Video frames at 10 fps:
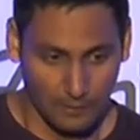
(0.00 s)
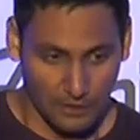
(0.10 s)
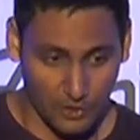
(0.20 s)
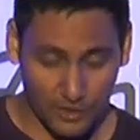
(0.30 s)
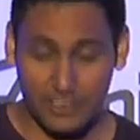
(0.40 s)

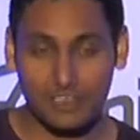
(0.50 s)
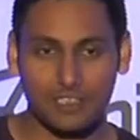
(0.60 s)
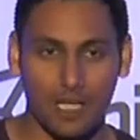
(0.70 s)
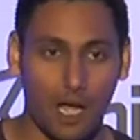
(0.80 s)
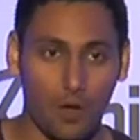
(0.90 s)
So this
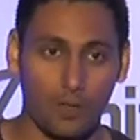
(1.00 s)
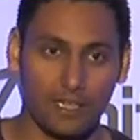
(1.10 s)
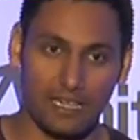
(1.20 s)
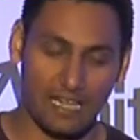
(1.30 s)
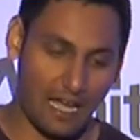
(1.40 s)
is how
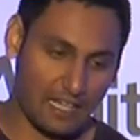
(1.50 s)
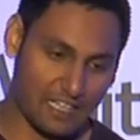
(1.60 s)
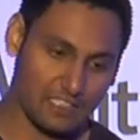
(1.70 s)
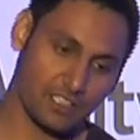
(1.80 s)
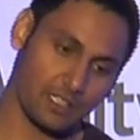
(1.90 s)
our
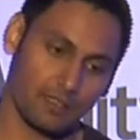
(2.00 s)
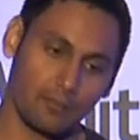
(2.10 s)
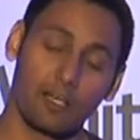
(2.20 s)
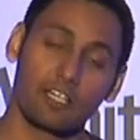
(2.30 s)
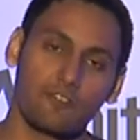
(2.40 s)
ancient
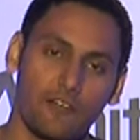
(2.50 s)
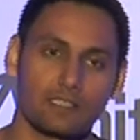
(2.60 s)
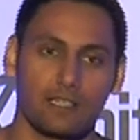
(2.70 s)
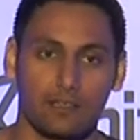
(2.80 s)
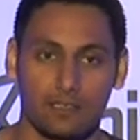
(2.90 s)
multi-friend
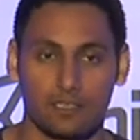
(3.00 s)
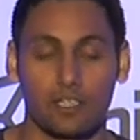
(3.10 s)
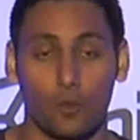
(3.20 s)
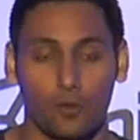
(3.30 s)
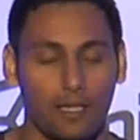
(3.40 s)
selector
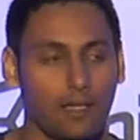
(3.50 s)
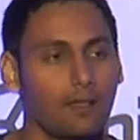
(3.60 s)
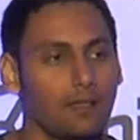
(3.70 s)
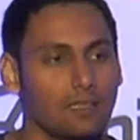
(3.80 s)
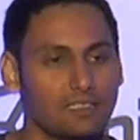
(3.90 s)
screen looked like.
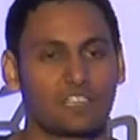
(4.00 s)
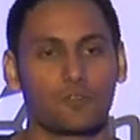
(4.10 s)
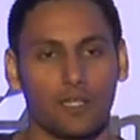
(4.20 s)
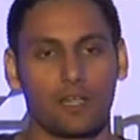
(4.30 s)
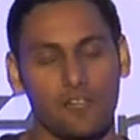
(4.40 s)
Just for
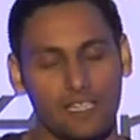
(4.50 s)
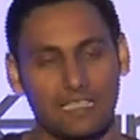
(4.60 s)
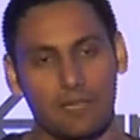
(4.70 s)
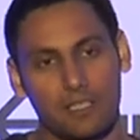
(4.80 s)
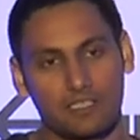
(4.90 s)
the convenience,
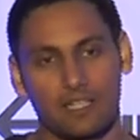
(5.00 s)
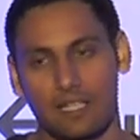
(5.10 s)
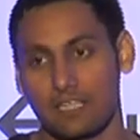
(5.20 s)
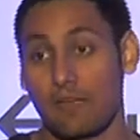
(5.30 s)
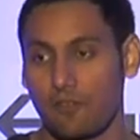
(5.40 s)
I'll mention it
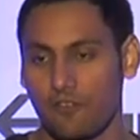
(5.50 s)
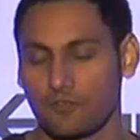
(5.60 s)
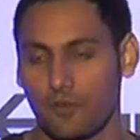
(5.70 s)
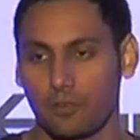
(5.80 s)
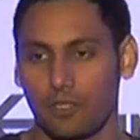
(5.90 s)
as MFS
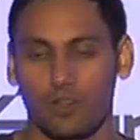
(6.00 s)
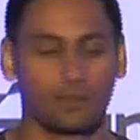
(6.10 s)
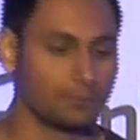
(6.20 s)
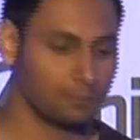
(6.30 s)
from here on.